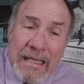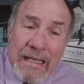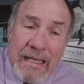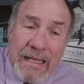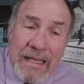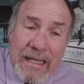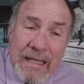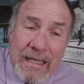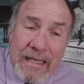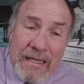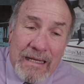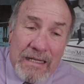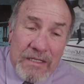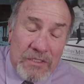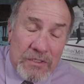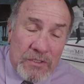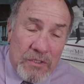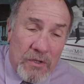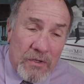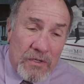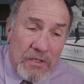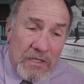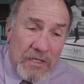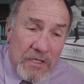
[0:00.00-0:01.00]
And I
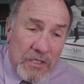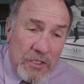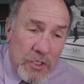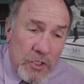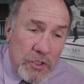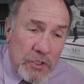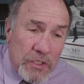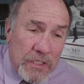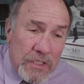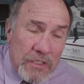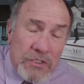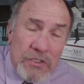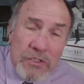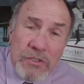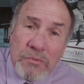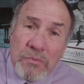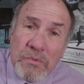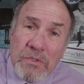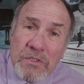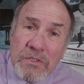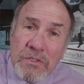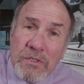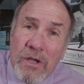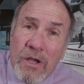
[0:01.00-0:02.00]
started initially just
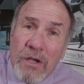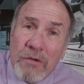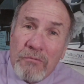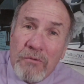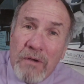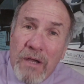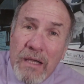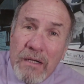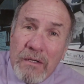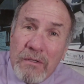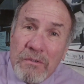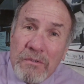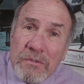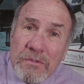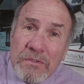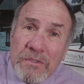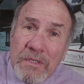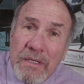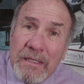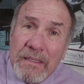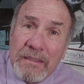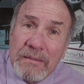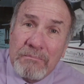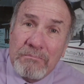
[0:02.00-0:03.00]
with songwriters
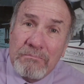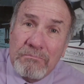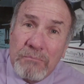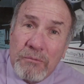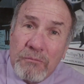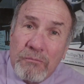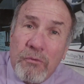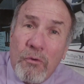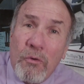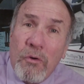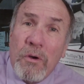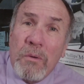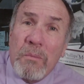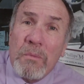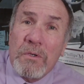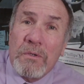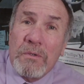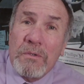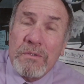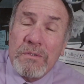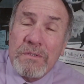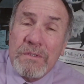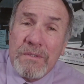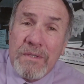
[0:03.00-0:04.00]
and
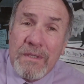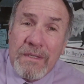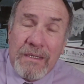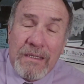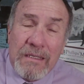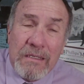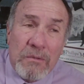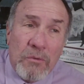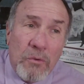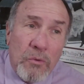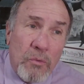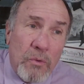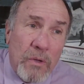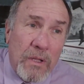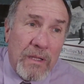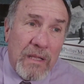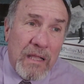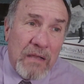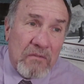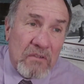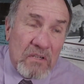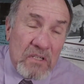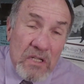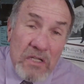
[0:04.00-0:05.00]
performers, thinking, oh, I'll
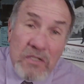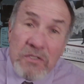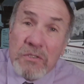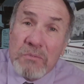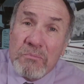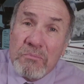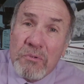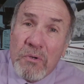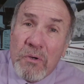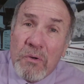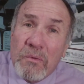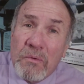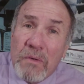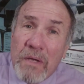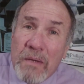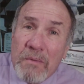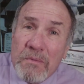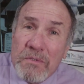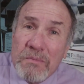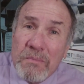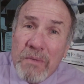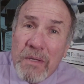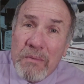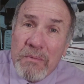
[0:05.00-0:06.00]
have a dozen
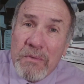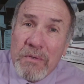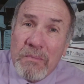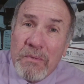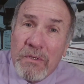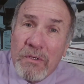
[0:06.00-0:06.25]
programs maybe.